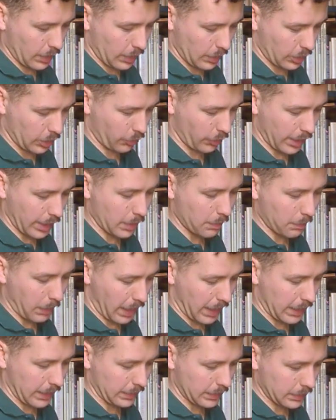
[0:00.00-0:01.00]

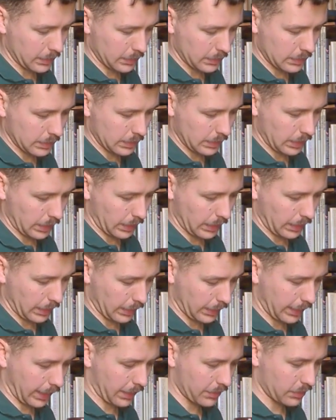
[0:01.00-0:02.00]
Korean-made
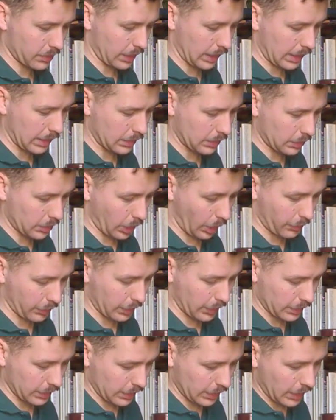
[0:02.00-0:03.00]
Canteen cover,